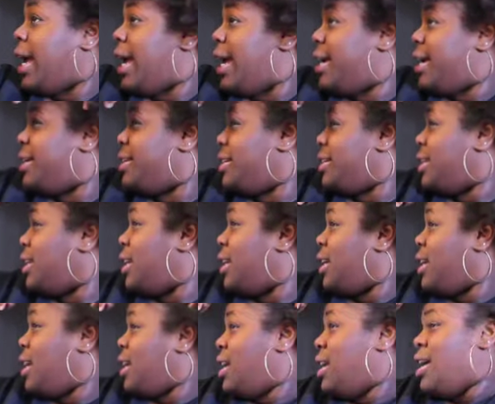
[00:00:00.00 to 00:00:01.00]
and
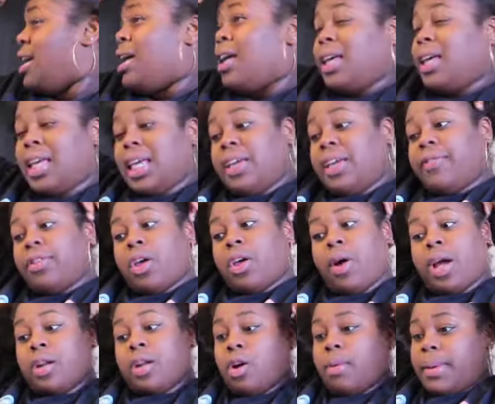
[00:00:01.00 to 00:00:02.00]
even though
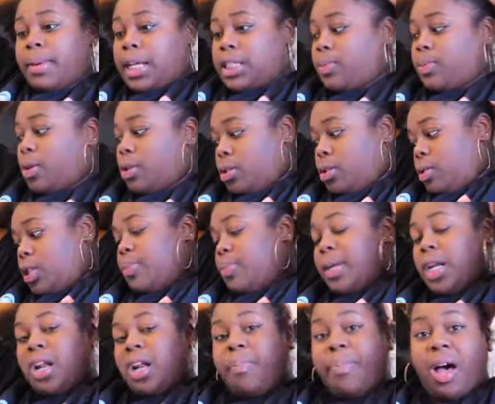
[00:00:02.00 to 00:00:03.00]
I know I'm not supposed to, it's
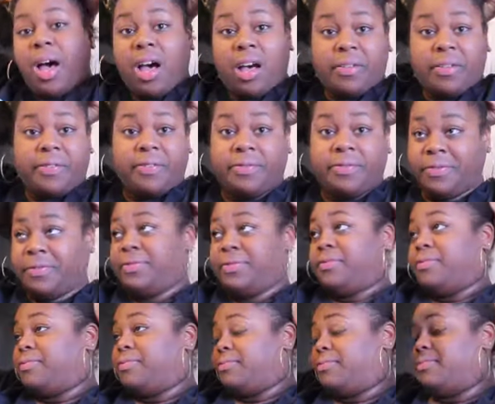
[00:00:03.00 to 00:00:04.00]
been in a puff
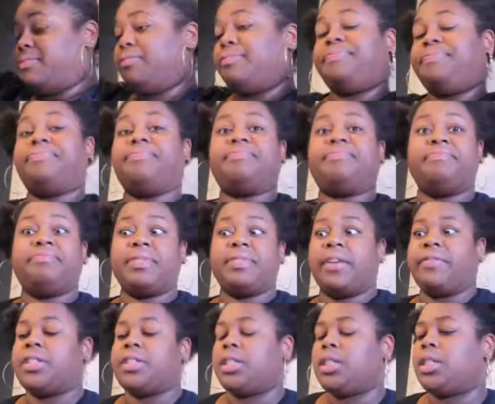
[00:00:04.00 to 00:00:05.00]

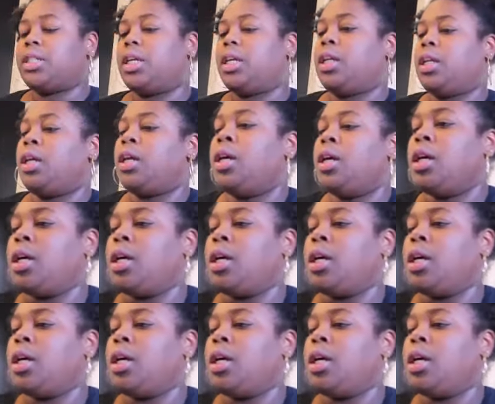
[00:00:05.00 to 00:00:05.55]
ever since then.